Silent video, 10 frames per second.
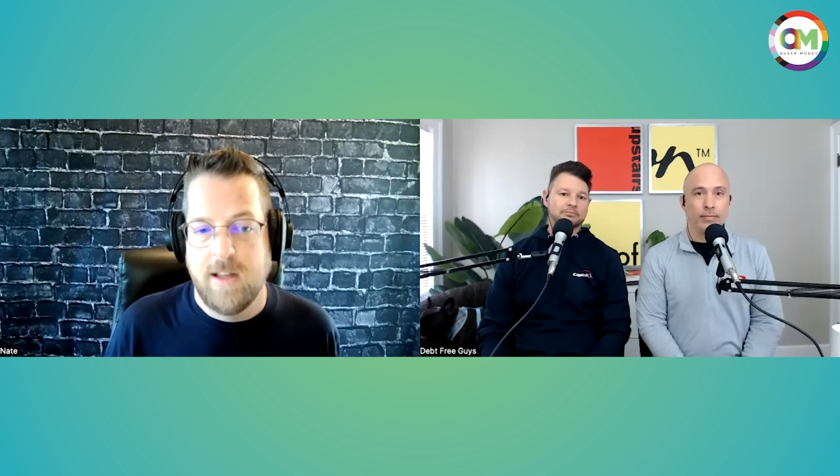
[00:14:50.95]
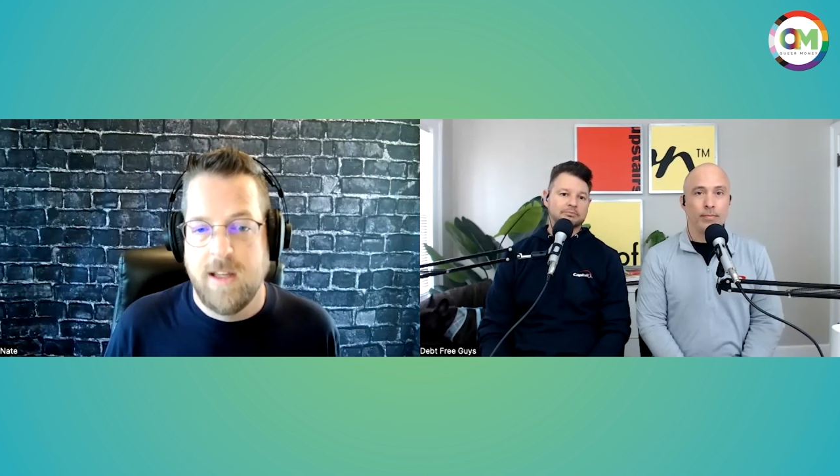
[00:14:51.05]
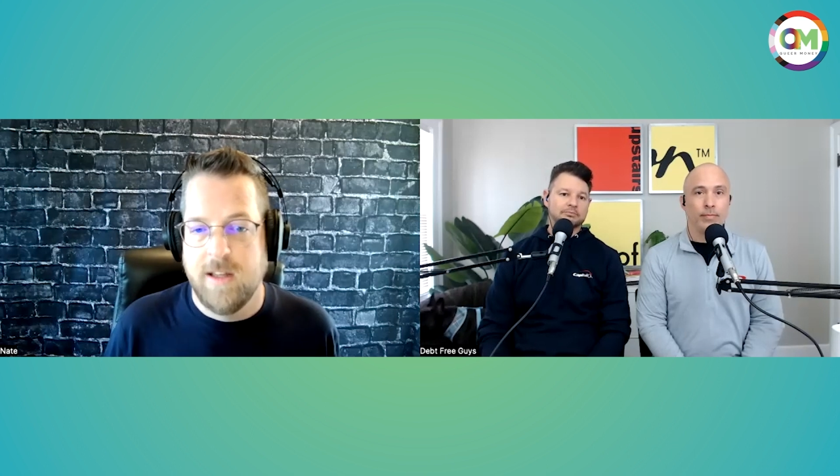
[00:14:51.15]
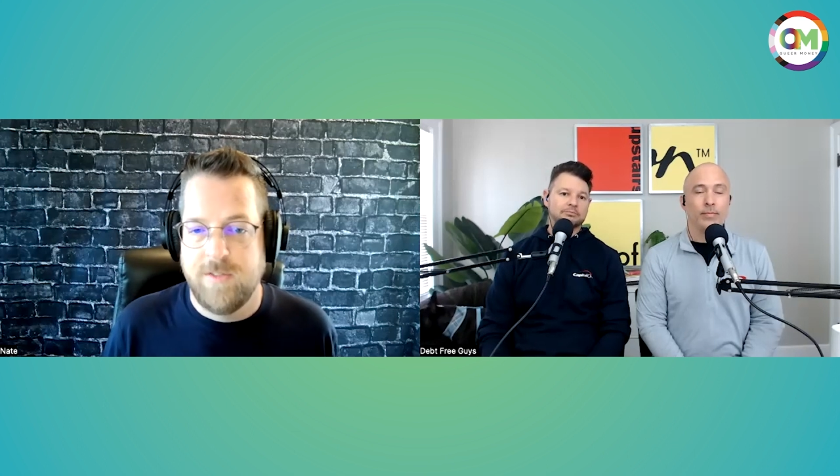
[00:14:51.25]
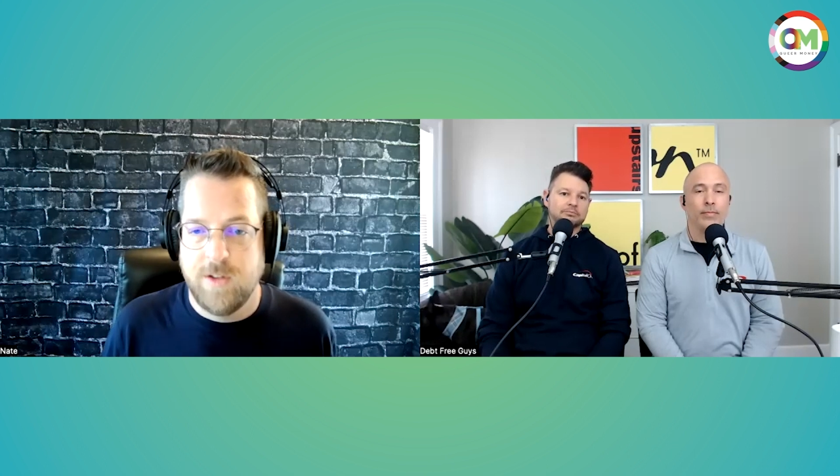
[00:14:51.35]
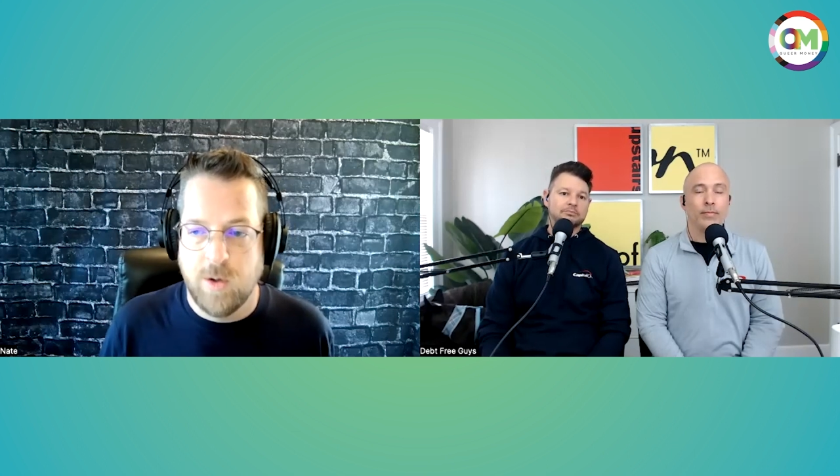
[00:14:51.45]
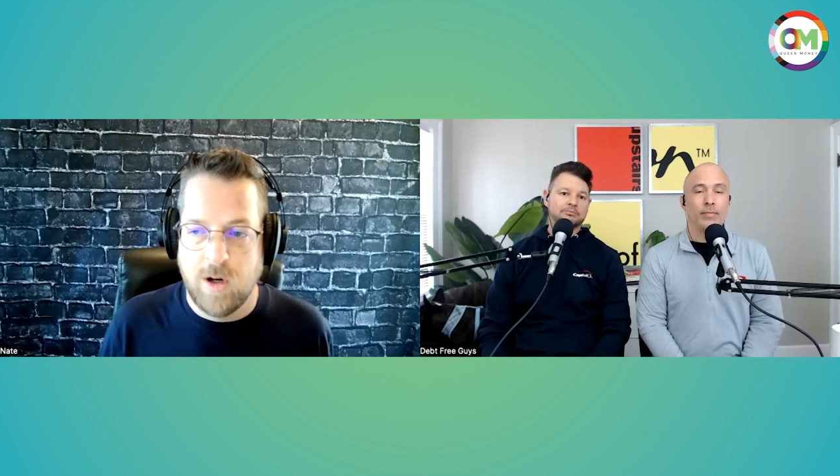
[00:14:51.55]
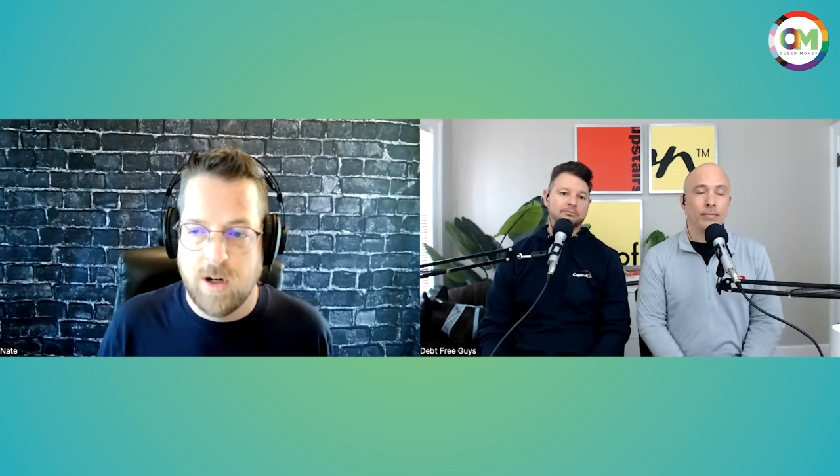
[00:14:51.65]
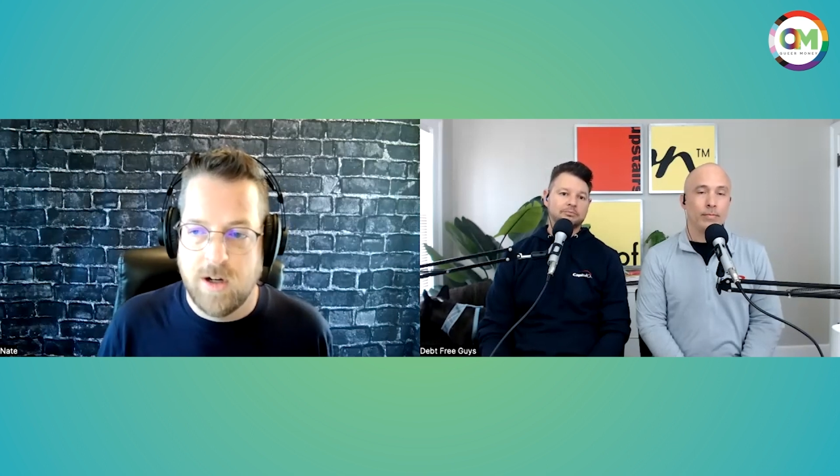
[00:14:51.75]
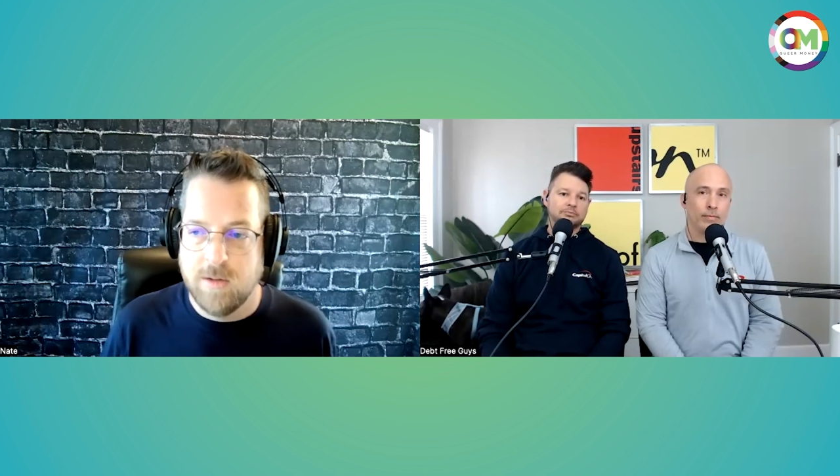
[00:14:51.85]
If you
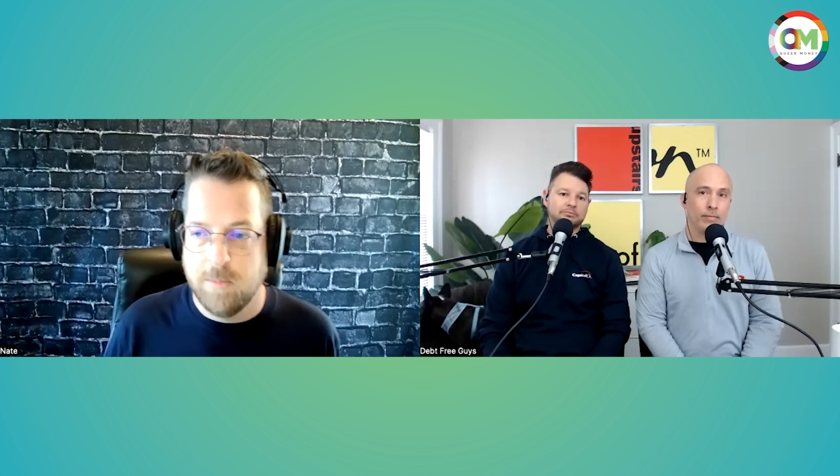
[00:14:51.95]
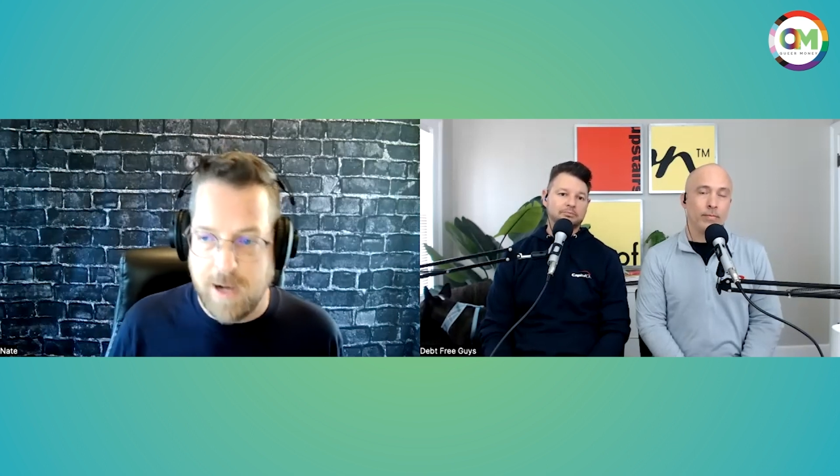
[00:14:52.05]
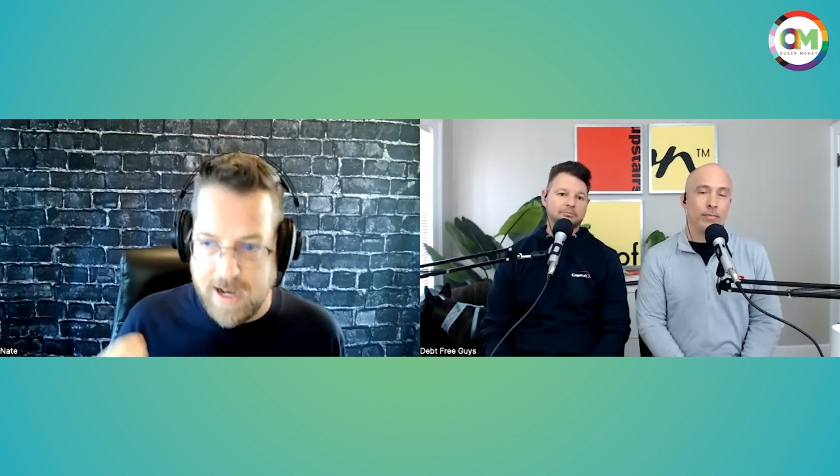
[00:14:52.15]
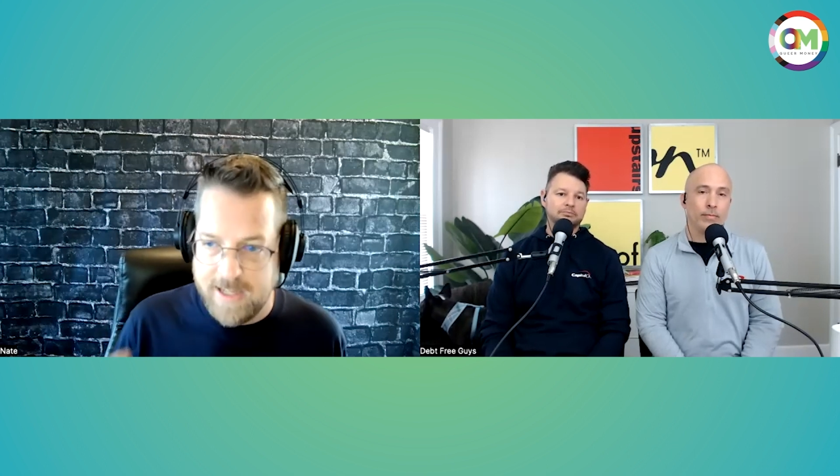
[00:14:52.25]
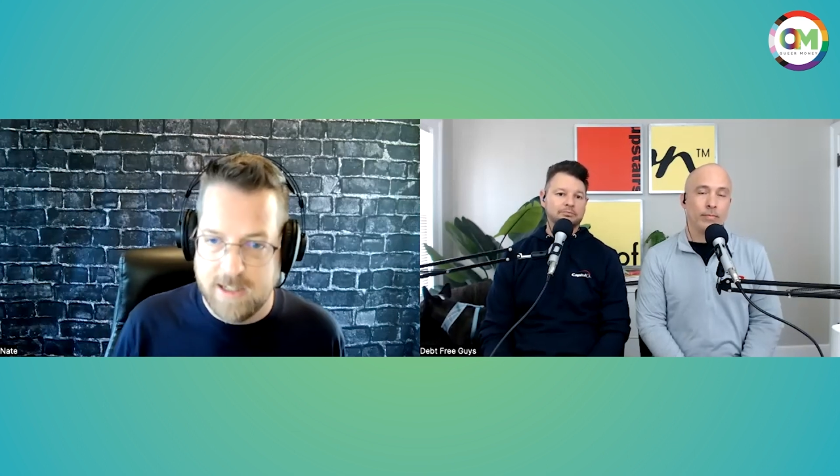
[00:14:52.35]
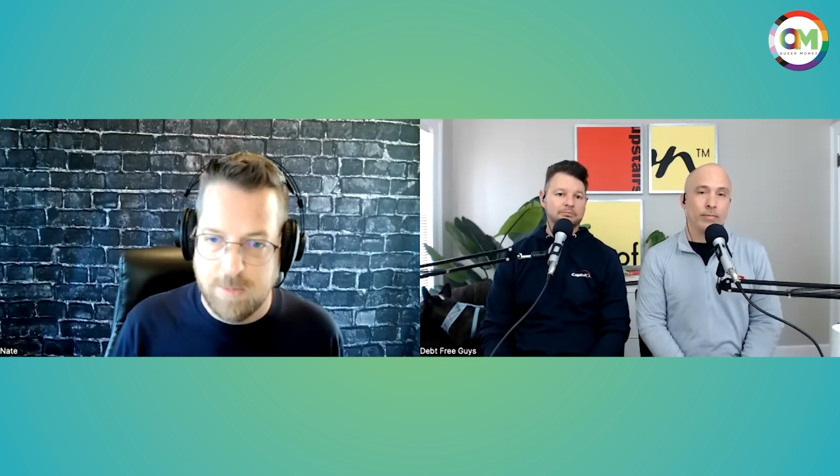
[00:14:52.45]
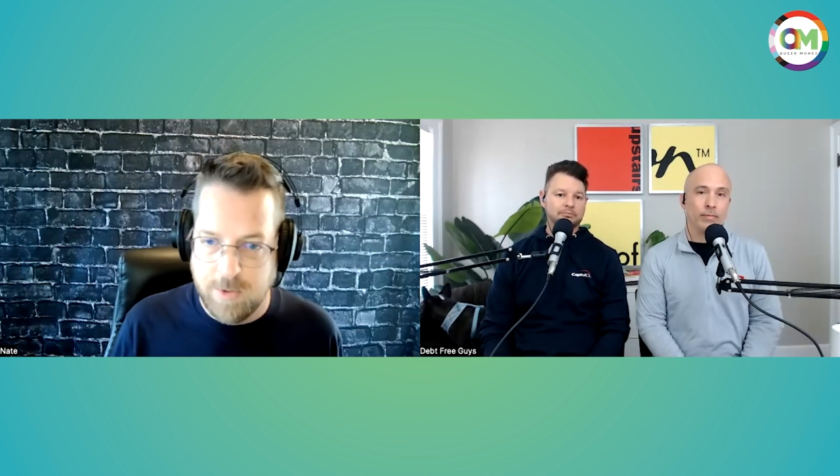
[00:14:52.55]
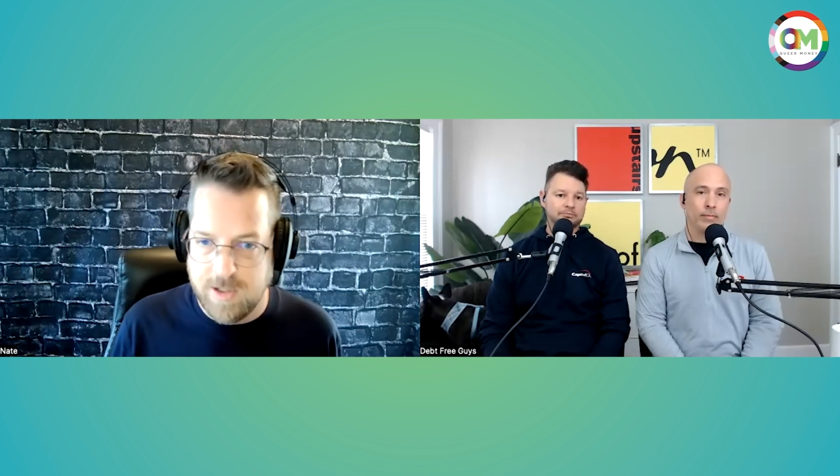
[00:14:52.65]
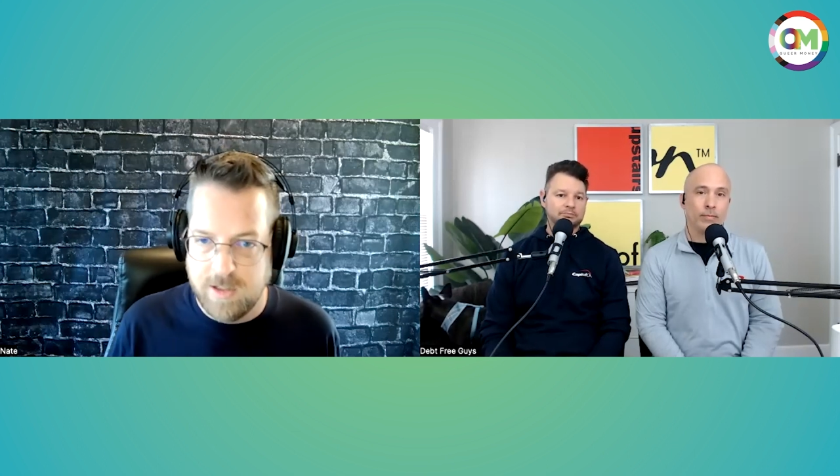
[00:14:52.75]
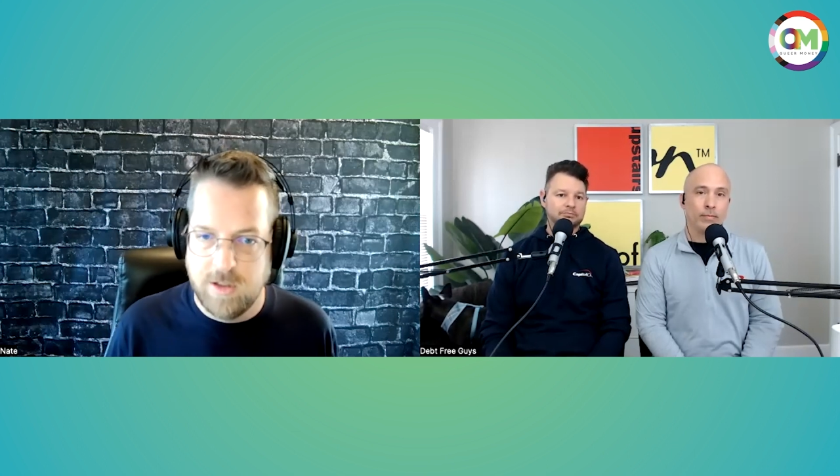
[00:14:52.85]
are buying a put,